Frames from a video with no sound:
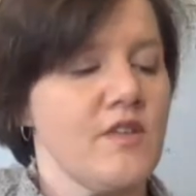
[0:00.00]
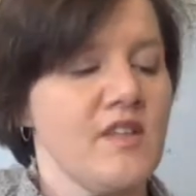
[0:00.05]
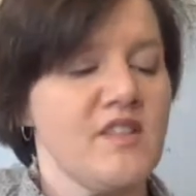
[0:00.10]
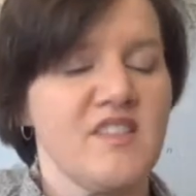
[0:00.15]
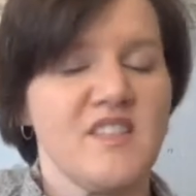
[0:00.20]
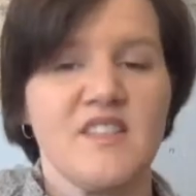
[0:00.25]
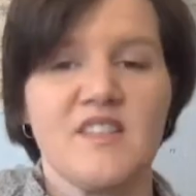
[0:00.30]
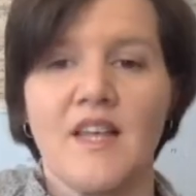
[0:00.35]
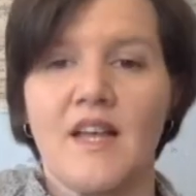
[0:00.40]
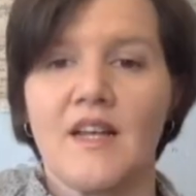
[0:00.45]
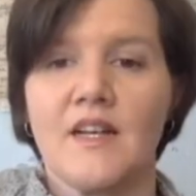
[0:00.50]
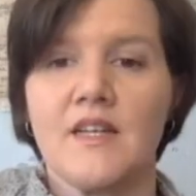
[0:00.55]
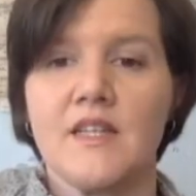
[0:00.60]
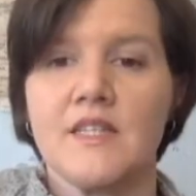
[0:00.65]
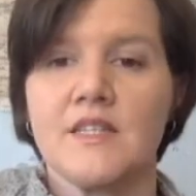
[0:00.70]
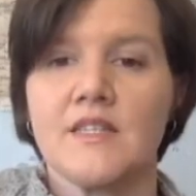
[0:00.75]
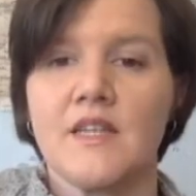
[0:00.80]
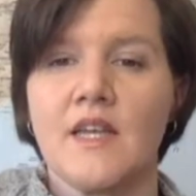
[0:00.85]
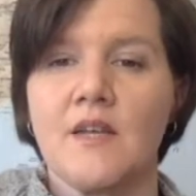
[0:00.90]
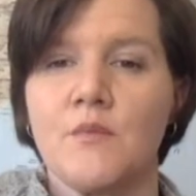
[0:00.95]
it's exactly the
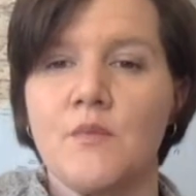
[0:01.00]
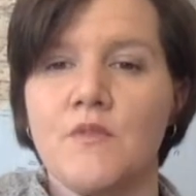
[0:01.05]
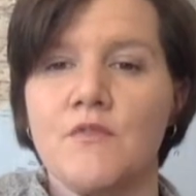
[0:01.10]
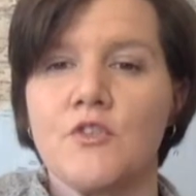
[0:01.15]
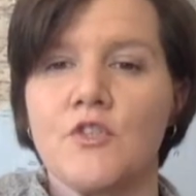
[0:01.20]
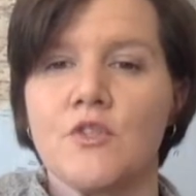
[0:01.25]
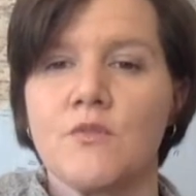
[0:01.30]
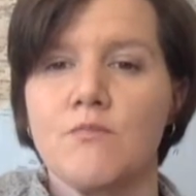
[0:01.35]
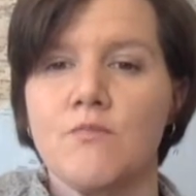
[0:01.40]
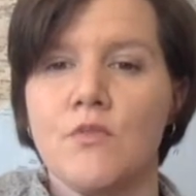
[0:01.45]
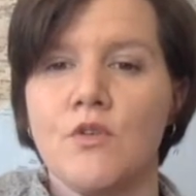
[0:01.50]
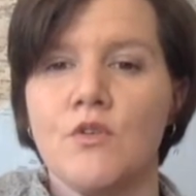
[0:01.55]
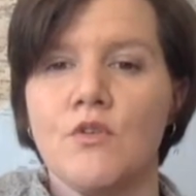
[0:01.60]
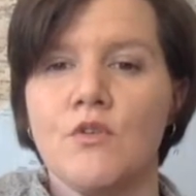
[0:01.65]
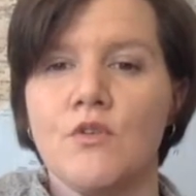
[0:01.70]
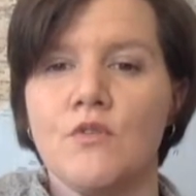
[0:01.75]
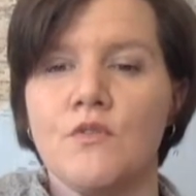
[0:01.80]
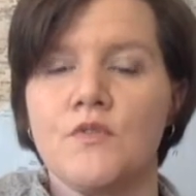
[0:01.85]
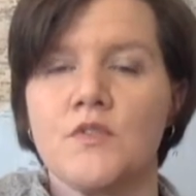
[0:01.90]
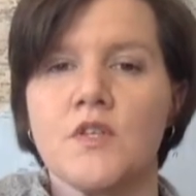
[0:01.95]
same. We've just
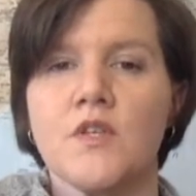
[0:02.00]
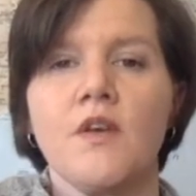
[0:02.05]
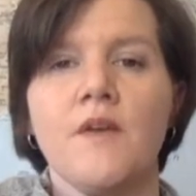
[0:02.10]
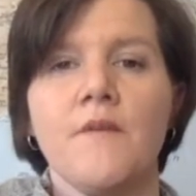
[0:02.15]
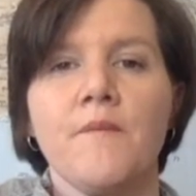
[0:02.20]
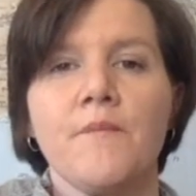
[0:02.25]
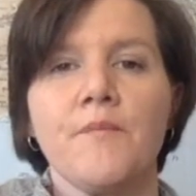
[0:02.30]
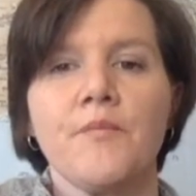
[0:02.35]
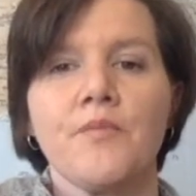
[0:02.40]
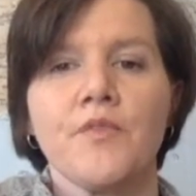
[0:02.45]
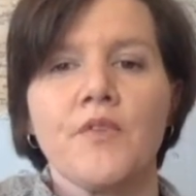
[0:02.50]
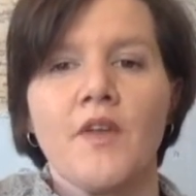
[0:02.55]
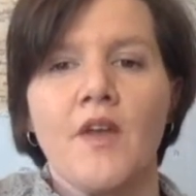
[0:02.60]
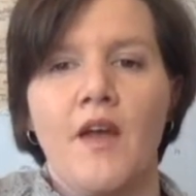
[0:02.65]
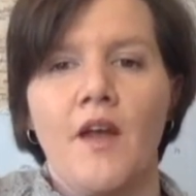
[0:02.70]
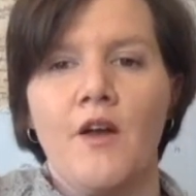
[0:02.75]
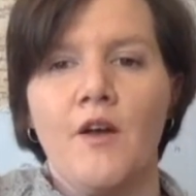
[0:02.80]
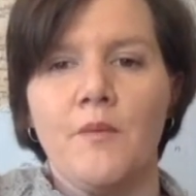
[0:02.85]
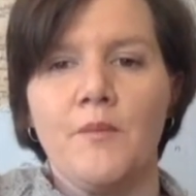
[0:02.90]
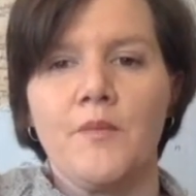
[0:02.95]
moved
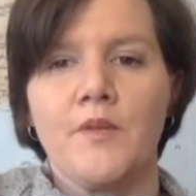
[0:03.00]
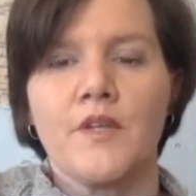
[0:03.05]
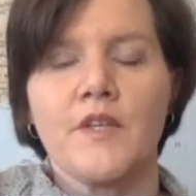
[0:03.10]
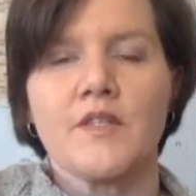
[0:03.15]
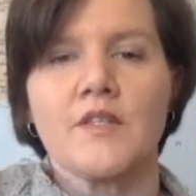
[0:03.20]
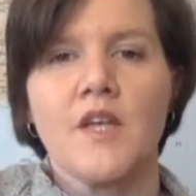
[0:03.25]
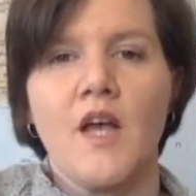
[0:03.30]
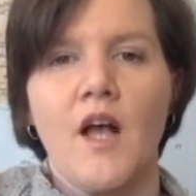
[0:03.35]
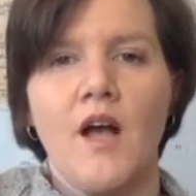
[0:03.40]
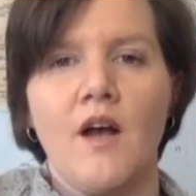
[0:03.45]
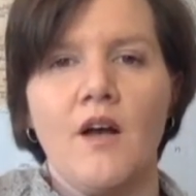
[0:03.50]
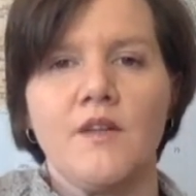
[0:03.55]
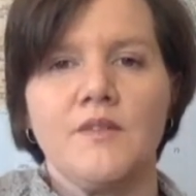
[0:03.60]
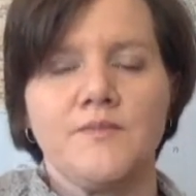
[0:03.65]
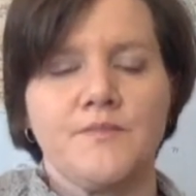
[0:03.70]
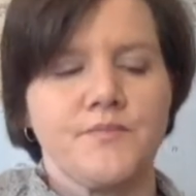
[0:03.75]
up the guitar.